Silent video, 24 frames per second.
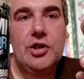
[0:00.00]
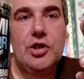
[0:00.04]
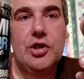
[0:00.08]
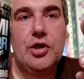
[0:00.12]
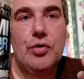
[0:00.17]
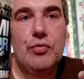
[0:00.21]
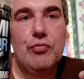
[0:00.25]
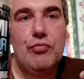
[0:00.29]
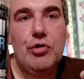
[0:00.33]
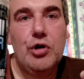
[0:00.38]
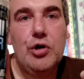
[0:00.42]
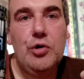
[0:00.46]

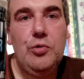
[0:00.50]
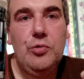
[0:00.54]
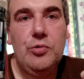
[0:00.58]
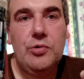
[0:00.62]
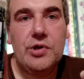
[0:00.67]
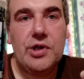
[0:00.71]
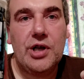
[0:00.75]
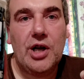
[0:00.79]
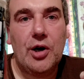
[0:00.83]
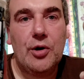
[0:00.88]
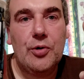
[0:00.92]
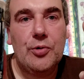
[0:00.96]

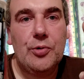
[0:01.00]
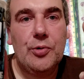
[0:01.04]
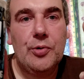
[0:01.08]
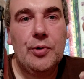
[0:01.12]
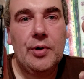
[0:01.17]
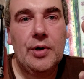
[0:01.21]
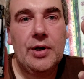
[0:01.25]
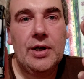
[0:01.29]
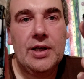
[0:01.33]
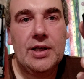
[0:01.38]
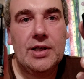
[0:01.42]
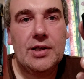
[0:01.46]
Taruto,
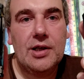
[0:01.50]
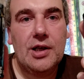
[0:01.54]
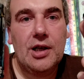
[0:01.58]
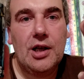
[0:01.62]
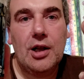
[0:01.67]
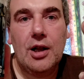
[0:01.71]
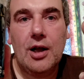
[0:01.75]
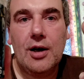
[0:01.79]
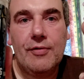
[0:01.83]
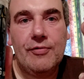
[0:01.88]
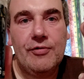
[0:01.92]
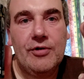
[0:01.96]

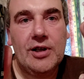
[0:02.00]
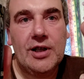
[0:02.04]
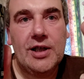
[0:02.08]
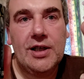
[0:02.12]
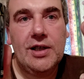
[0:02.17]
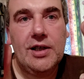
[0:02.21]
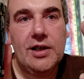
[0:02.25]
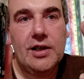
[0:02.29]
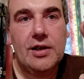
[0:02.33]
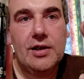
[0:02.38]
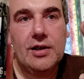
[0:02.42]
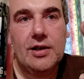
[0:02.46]

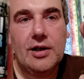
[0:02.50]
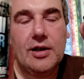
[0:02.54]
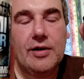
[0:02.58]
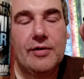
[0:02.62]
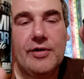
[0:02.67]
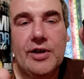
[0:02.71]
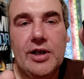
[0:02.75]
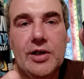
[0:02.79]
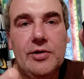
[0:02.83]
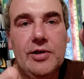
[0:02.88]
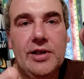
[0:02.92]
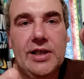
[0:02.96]
lovely.
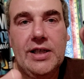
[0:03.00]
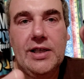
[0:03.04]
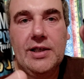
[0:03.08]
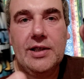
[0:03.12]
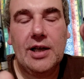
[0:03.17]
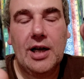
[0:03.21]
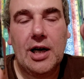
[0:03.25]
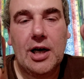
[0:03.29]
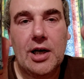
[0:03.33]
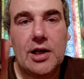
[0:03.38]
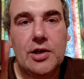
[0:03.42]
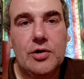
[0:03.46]
I've only
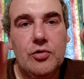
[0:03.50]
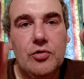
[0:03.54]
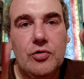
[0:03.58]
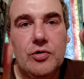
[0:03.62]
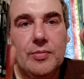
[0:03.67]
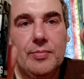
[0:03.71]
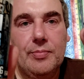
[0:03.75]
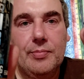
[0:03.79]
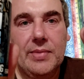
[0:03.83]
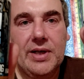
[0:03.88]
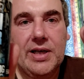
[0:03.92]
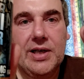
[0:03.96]

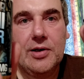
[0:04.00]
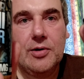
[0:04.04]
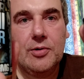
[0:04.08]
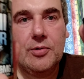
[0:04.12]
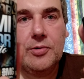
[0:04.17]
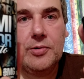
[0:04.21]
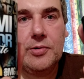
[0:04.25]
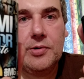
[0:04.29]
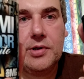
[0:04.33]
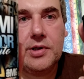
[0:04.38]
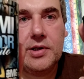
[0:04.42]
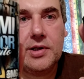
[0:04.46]
100
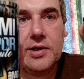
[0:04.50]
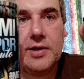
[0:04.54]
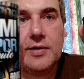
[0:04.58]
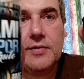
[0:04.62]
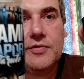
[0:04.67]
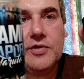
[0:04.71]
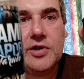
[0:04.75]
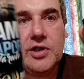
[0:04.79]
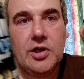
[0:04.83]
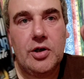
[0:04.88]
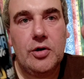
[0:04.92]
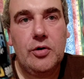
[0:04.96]
mils
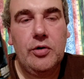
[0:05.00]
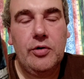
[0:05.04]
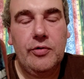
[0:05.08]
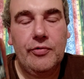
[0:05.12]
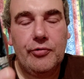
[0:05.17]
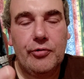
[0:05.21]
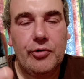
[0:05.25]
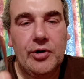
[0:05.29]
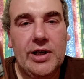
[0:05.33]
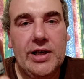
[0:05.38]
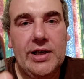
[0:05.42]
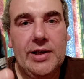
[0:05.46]
of 2
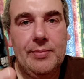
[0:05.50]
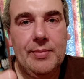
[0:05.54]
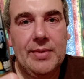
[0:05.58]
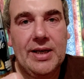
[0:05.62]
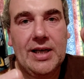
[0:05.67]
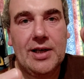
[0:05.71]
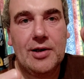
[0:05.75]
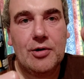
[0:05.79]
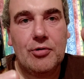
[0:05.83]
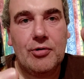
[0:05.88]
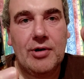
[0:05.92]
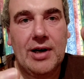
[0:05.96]
3
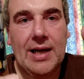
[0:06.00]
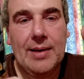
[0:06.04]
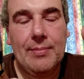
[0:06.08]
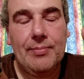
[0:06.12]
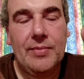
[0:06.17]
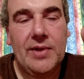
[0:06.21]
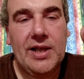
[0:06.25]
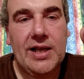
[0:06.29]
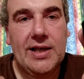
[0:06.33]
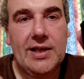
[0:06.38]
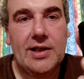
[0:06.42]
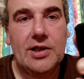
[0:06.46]
mg
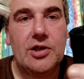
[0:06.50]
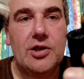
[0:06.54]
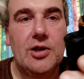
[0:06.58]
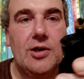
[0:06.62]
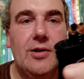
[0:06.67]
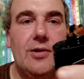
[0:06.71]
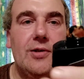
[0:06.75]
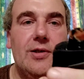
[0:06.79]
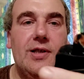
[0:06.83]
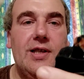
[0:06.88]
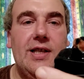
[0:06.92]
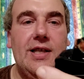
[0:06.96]
nick
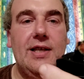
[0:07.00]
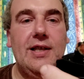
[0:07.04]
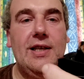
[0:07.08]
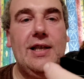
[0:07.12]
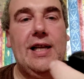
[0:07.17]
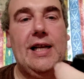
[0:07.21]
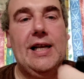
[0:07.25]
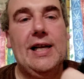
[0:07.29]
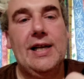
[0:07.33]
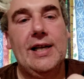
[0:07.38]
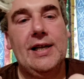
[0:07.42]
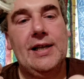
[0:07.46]
shots in
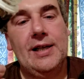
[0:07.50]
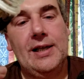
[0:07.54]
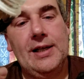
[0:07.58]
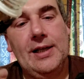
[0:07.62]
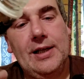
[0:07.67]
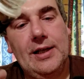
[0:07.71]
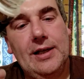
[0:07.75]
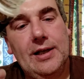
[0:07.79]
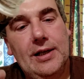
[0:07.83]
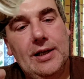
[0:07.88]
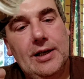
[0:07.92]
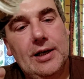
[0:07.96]
there.
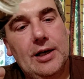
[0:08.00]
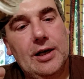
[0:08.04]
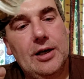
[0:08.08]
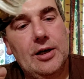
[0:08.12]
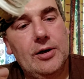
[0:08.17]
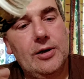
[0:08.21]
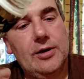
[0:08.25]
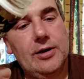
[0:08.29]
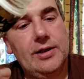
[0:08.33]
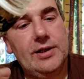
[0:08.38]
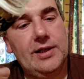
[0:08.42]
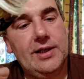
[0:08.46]

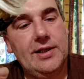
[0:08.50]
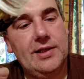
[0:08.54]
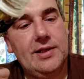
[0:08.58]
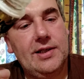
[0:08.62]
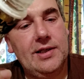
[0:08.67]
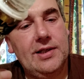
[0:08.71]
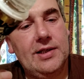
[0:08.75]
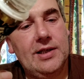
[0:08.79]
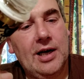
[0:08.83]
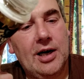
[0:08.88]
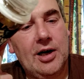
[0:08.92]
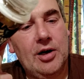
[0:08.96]
Oh, this
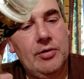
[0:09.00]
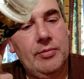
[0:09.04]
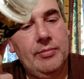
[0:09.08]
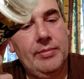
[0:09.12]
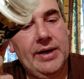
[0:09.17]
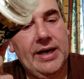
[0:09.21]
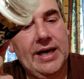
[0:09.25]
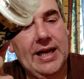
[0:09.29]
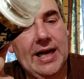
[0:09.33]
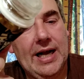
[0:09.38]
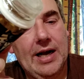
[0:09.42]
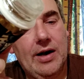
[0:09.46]
is
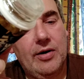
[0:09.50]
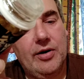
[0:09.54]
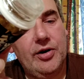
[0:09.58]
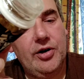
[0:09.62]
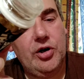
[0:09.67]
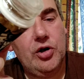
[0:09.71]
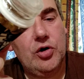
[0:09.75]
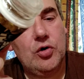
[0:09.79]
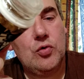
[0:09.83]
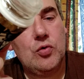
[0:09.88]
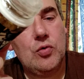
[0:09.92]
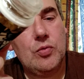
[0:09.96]
homing out at
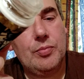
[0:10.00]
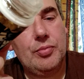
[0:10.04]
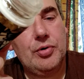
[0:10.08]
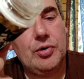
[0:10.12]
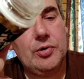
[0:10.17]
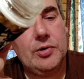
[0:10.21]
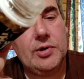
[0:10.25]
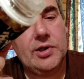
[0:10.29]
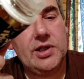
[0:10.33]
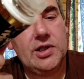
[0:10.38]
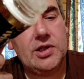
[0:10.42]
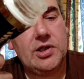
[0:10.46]

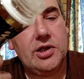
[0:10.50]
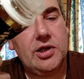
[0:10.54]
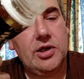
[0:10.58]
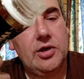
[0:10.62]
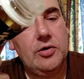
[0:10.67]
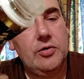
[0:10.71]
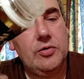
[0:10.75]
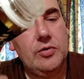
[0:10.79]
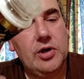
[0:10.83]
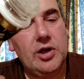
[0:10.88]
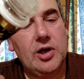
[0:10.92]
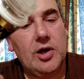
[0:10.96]

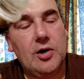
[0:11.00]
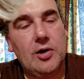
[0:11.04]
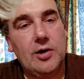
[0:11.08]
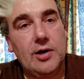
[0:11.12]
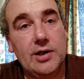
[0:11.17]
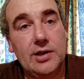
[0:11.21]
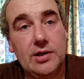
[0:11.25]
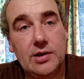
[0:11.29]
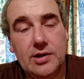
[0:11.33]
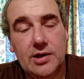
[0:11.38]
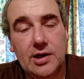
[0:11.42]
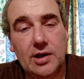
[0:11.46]

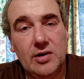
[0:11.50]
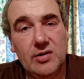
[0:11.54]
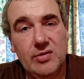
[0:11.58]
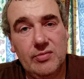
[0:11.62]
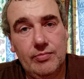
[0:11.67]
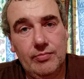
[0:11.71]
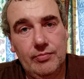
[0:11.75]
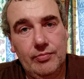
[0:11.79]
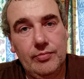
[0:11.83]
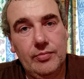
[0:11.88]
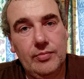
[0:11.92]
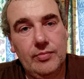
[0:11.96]
0.29,
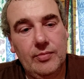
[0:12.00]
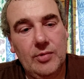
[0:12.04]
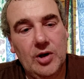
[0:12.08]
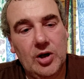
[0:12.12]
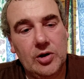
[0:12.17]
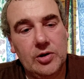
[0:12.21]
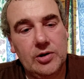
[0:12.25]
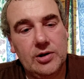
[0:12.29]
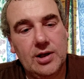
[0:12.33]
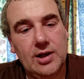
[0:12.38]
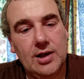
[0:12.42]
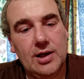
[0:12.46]
so
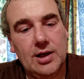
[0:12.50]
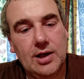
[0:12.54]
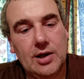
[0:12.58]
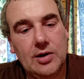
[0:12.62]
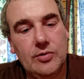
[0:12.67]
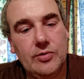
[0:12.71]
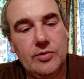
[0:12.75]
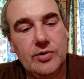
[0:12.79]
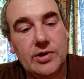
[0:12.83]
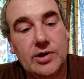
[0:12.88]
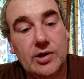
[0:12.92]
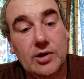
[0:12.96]
on the
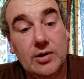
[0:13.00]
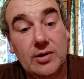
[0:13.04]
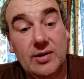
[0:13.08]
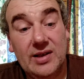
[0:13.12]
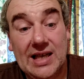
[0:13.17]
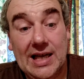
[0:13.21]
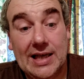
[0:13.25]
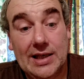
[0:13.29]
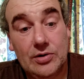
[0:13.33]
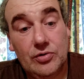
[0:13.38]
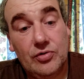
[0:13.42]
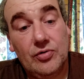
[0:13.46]
low side,
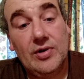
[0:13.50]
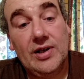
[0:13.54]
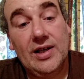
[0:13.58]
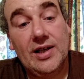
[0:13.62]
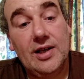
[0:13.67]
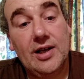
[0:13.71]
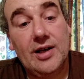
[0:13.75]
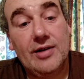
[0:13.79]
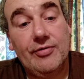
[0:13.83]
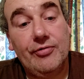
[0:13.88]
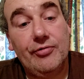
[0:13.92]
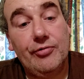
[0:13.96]
natural
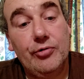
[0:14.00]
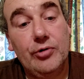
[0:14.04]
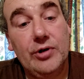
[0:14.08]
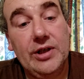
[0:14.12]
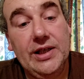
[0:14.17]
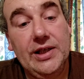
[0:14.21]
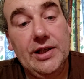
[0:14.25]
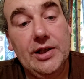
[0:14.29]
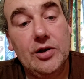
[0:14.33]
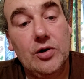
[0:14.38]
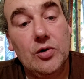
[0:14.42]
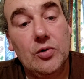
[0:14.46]
enough,
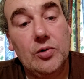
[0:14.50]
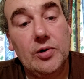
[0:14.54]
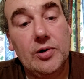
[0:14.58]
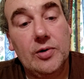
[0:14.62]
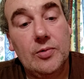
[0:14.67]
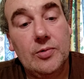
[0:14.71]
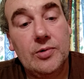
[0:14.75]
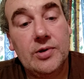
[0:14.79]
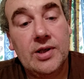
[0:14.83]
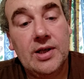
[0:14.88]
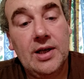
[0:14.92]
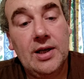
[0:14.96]
3
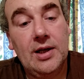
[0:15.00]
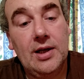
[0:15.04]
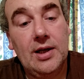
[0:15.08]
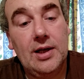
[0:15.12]
coils.